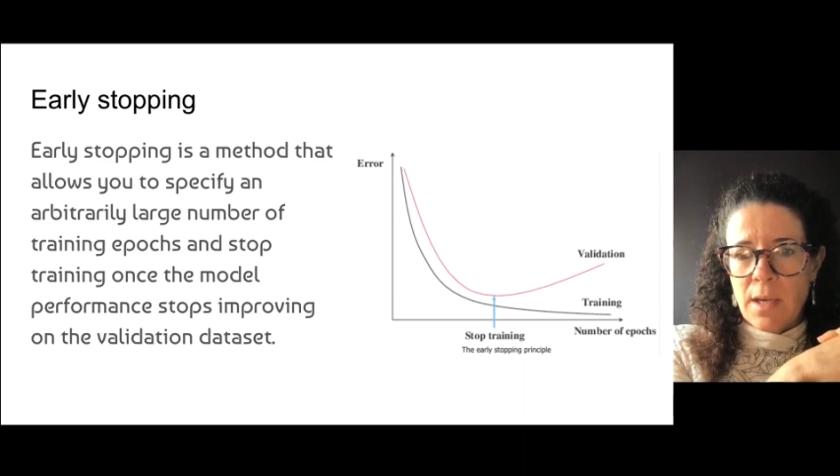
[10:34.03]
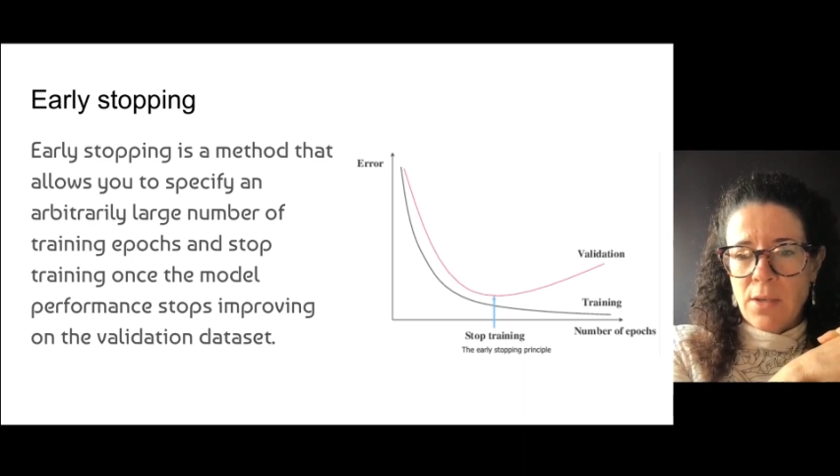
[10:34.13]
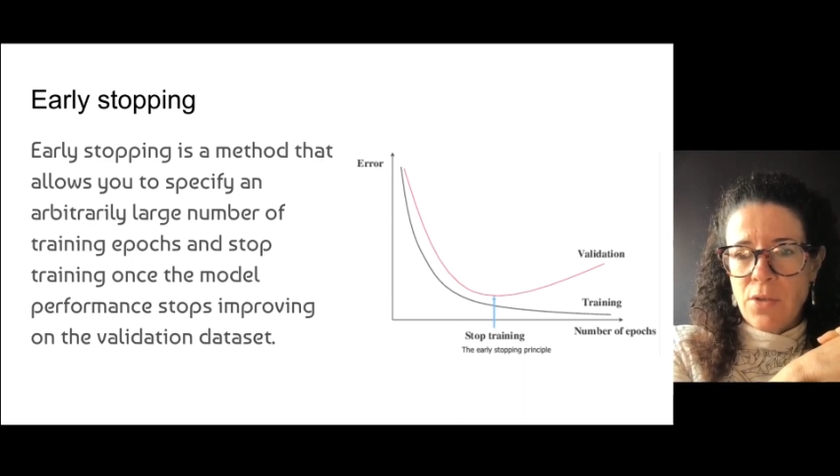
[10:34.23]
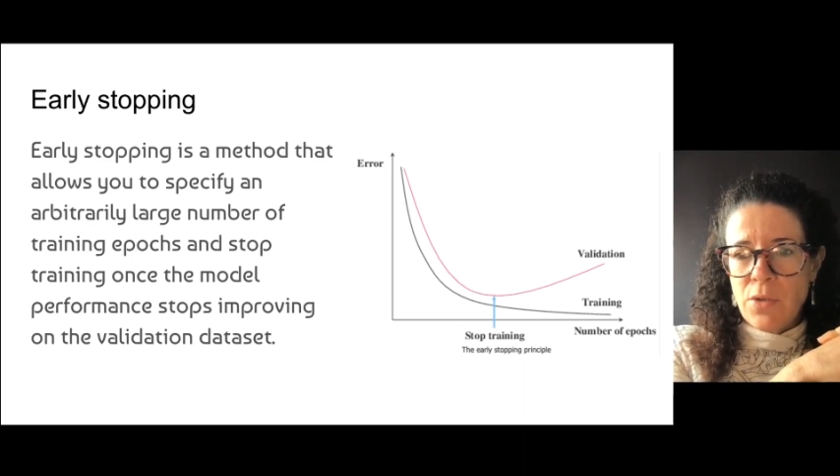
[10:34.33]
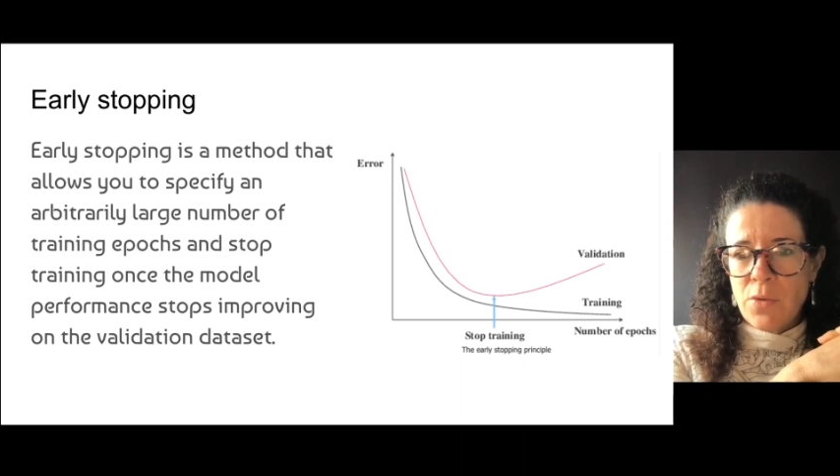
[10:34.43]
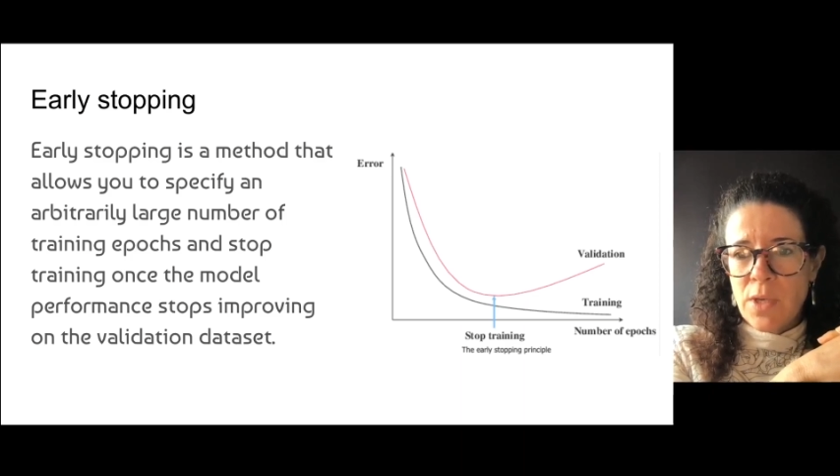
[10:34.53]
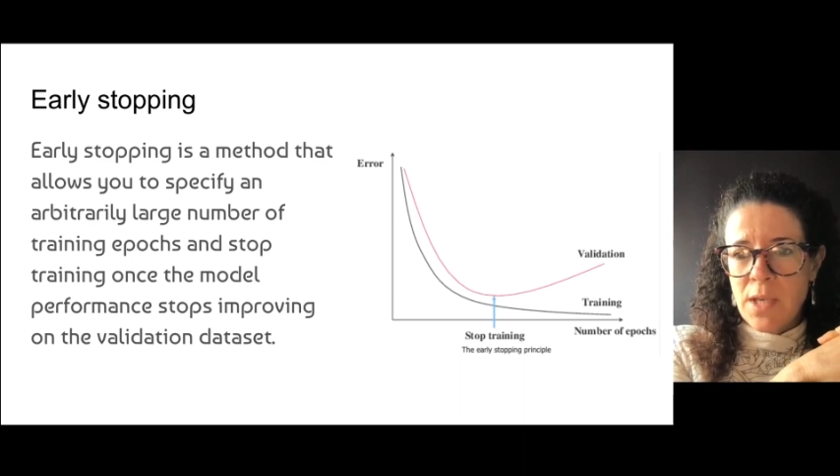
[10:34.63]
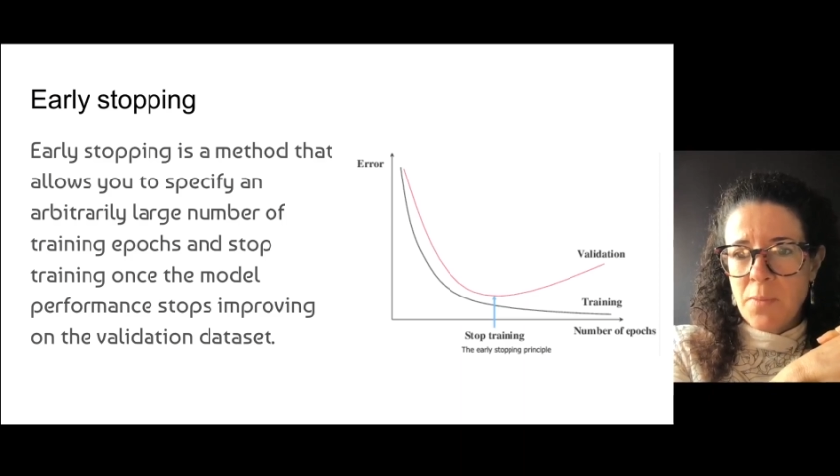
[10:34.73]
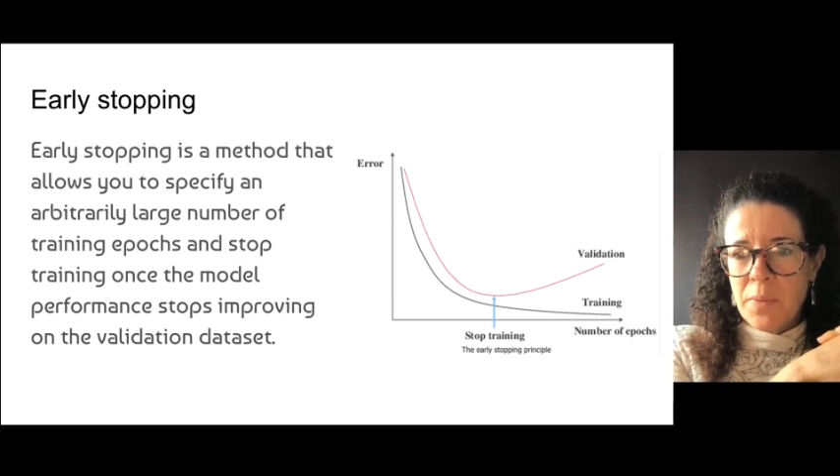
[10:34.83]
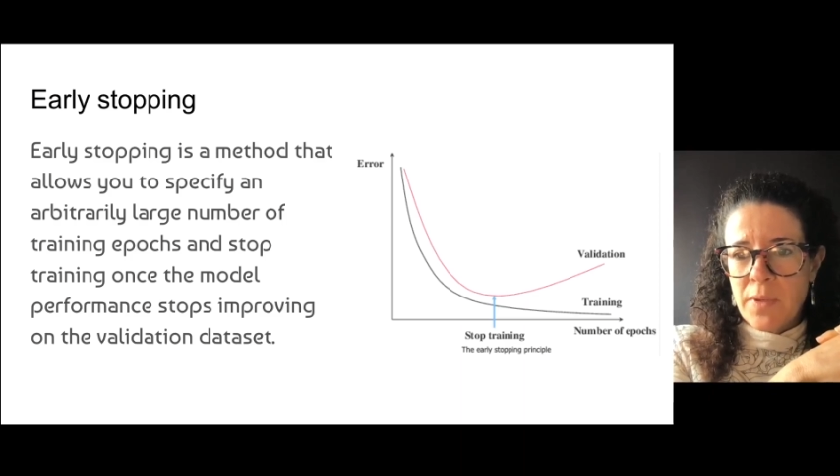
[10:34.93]
you
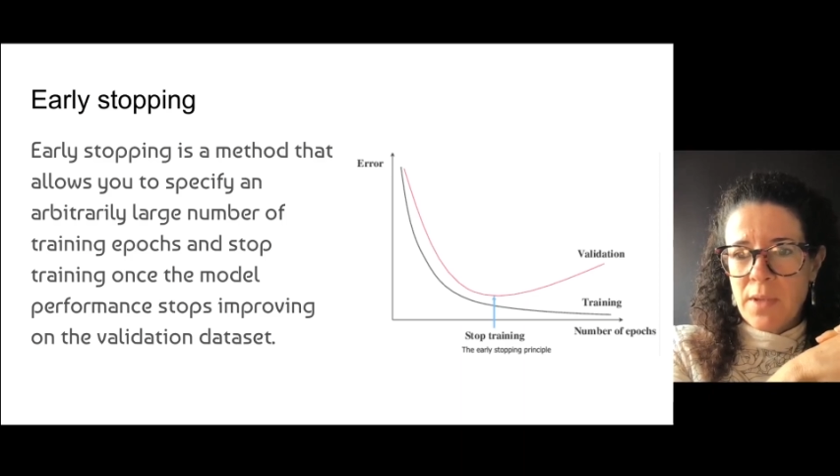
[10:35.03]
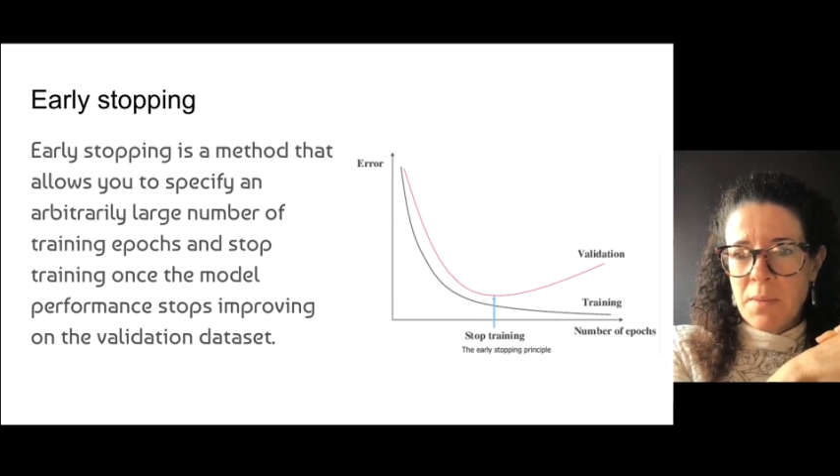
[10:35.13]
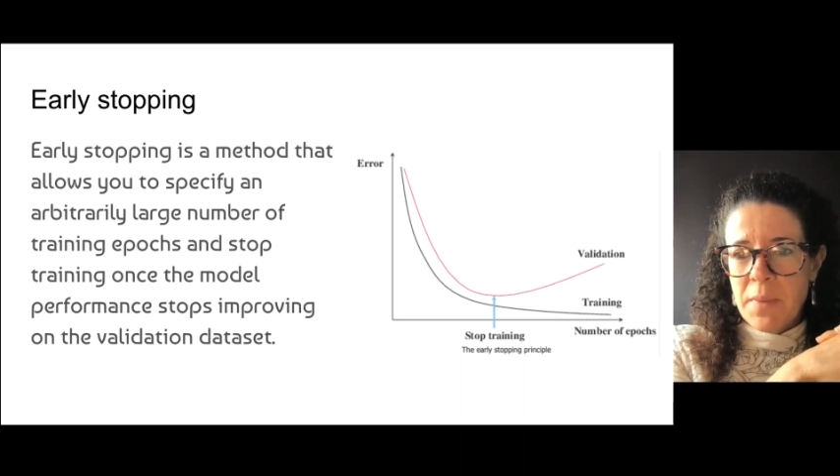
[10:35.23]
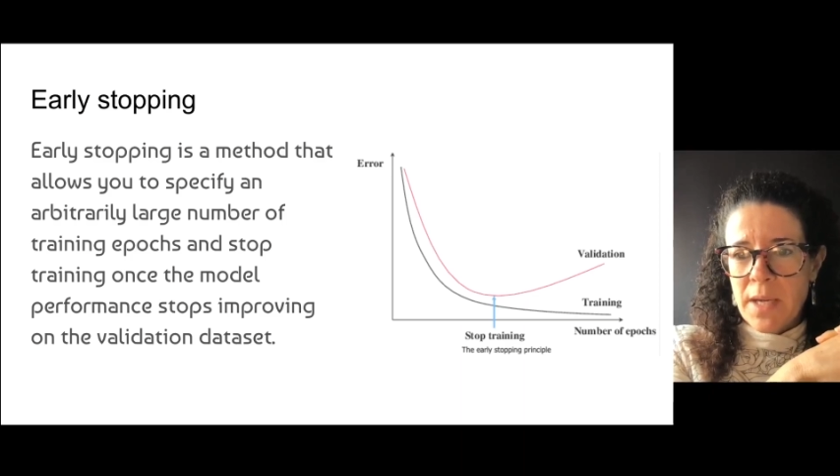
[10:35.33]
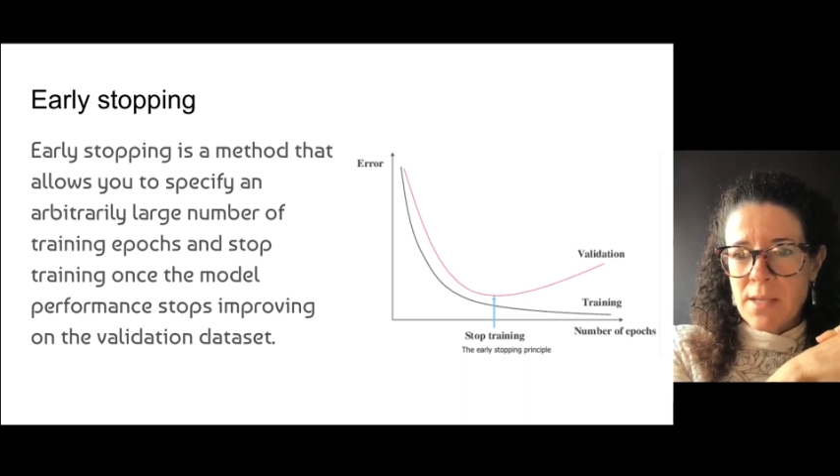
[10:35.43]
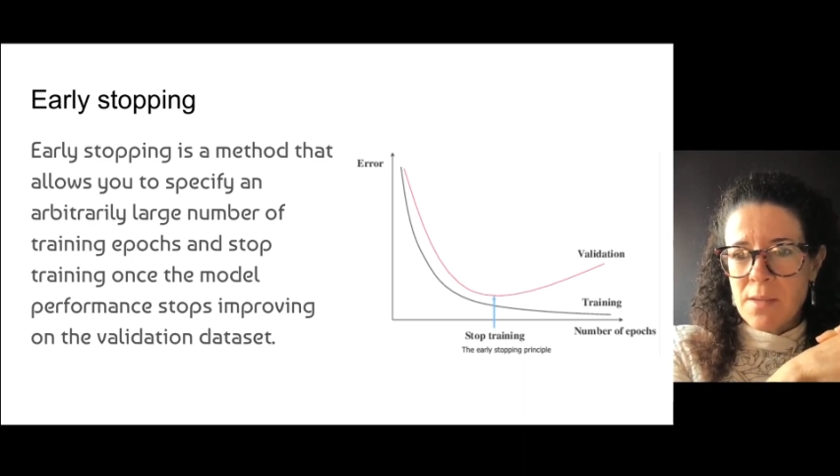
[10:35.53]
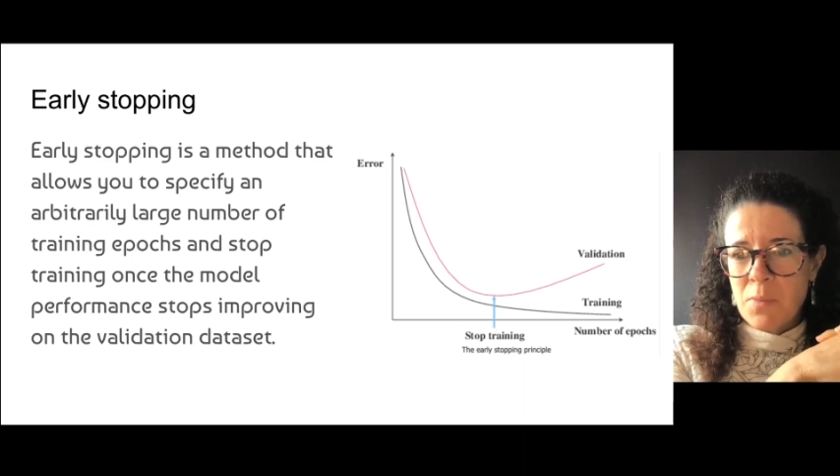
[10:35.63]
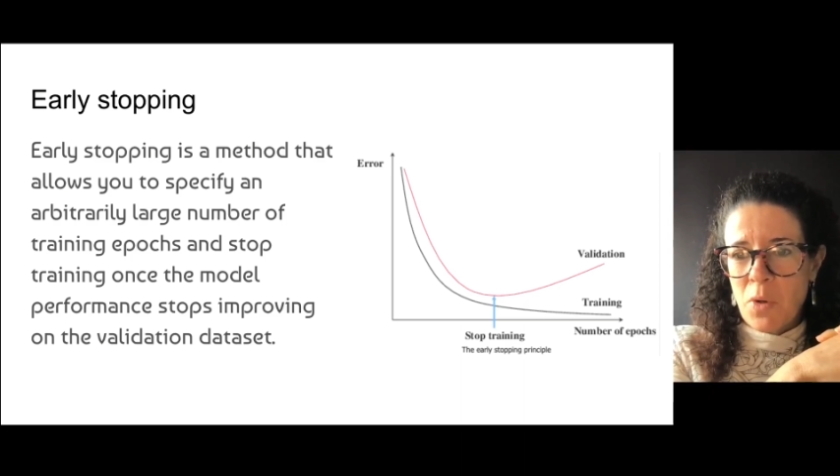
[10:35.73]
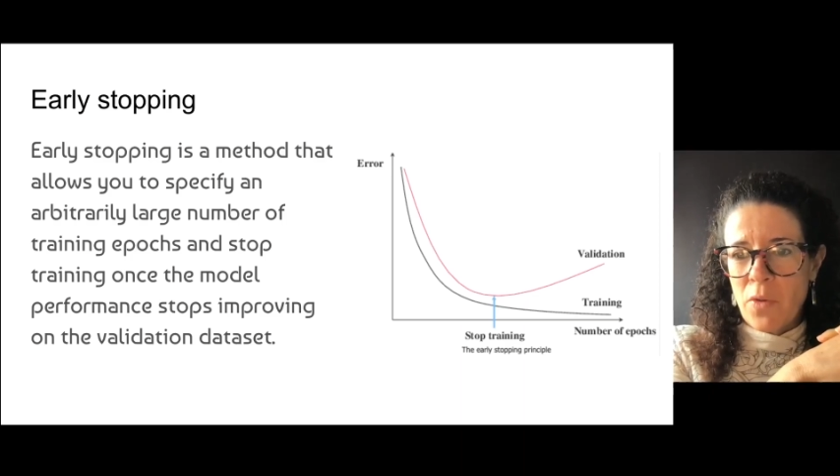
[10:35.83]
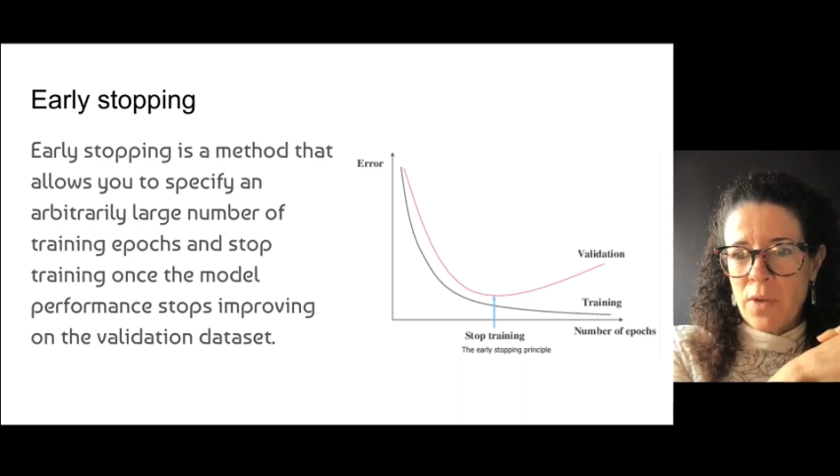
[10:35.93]
keep the best
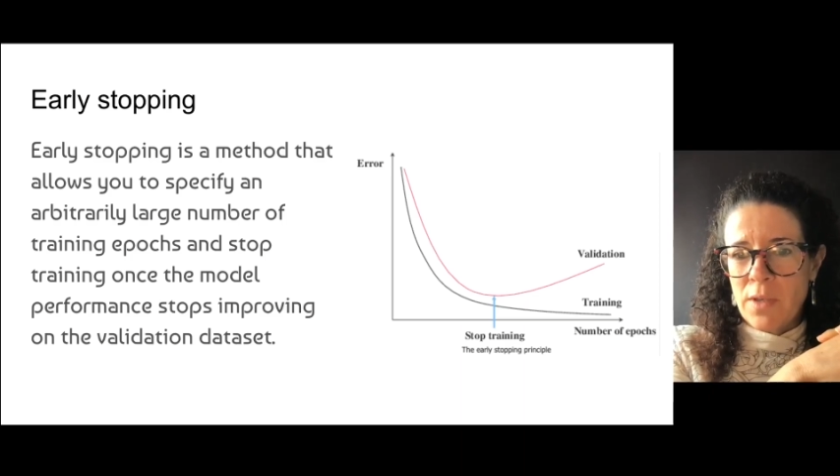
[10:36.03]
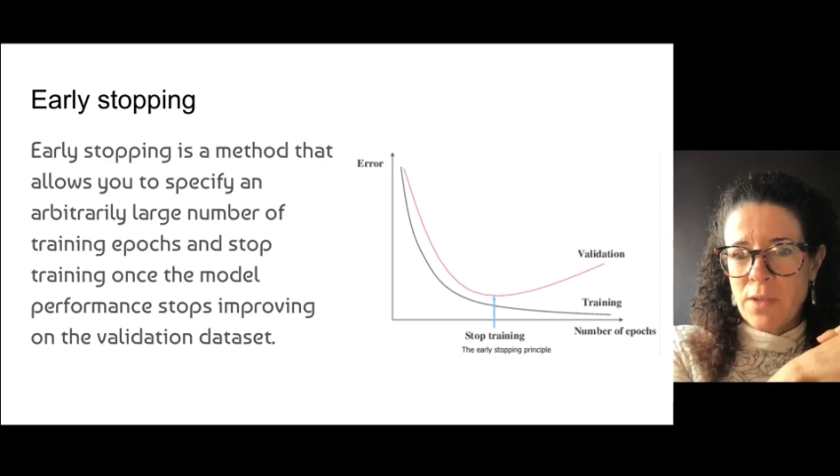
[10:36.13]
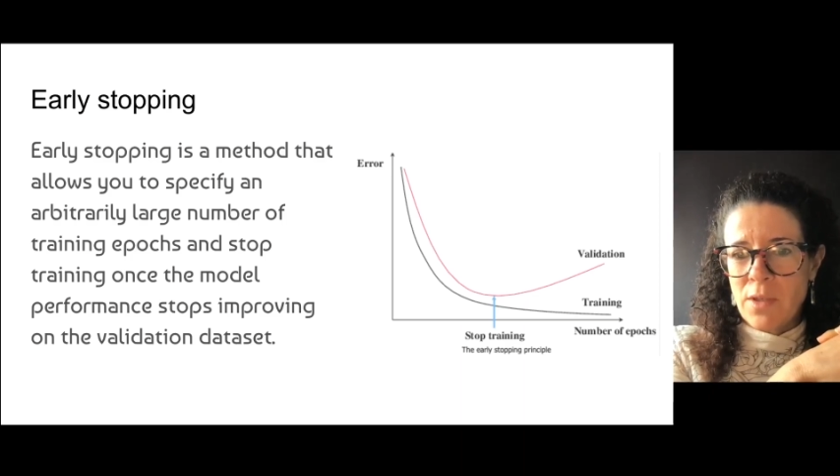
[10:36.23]
model